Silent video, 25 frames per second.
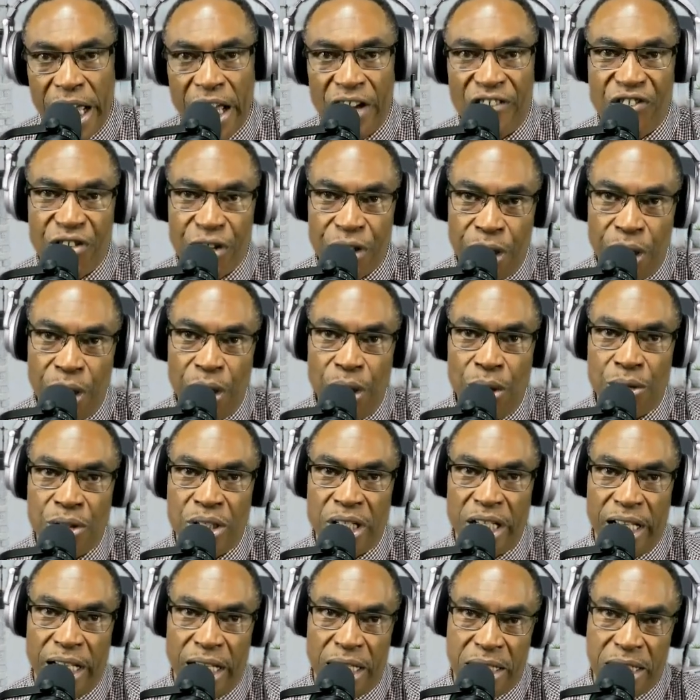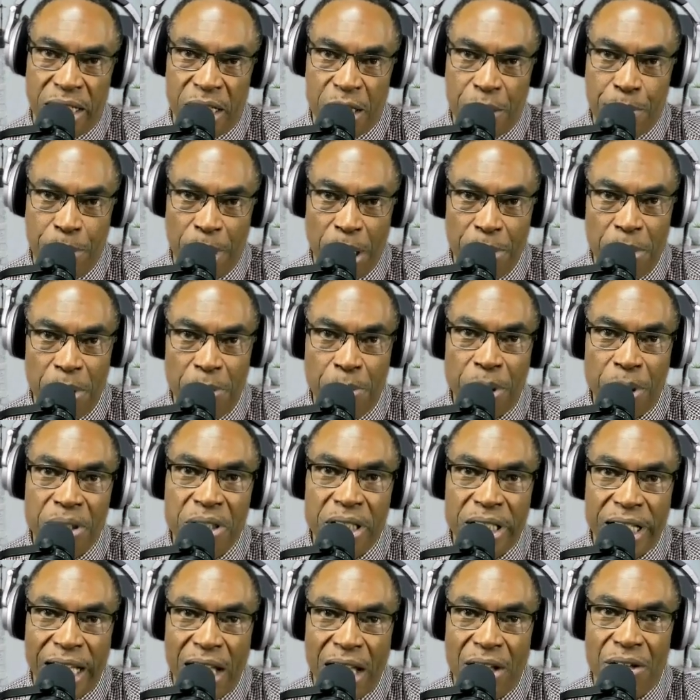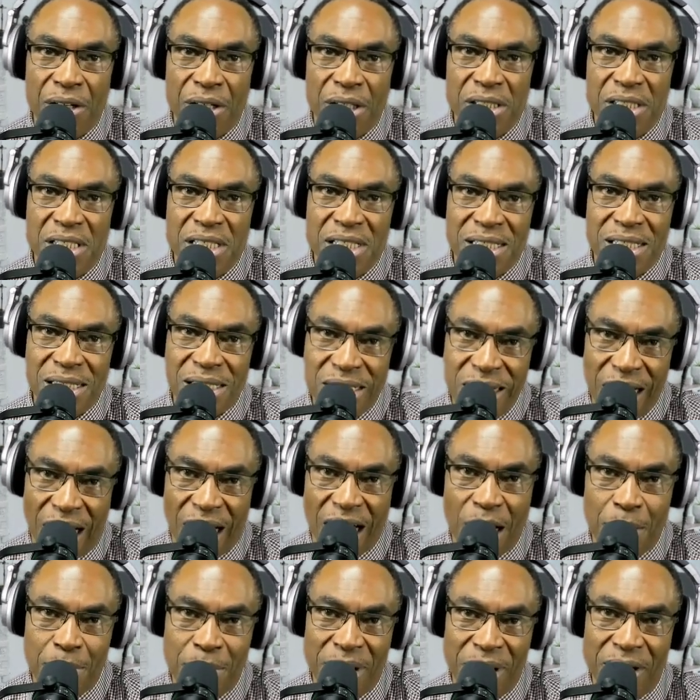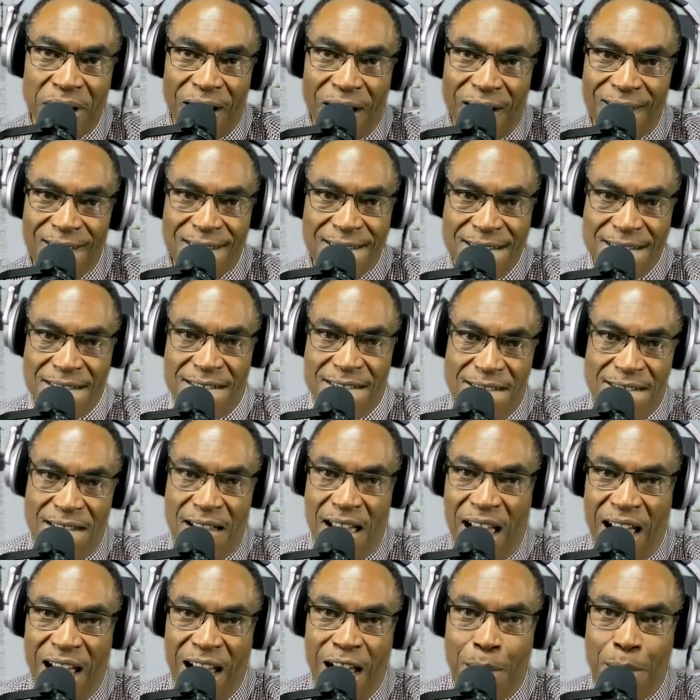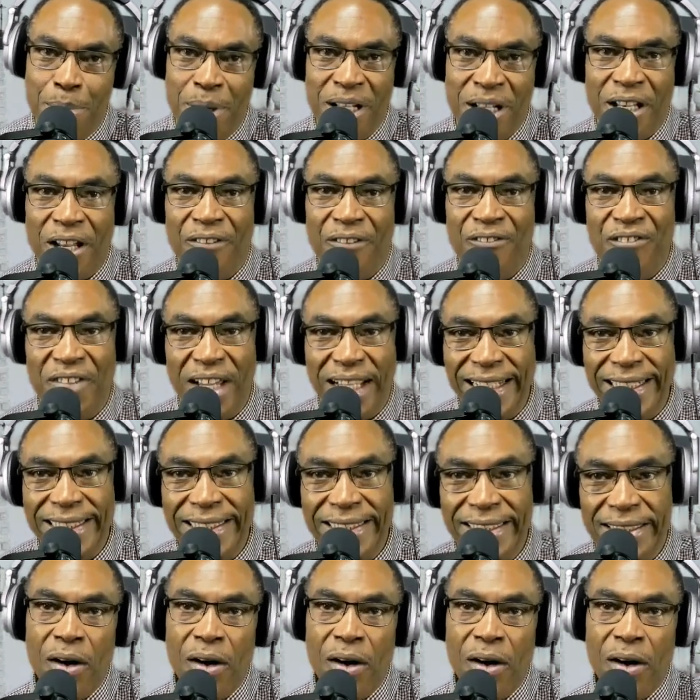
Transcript: take for you to get this puppy put together and stuck up in there up in their face.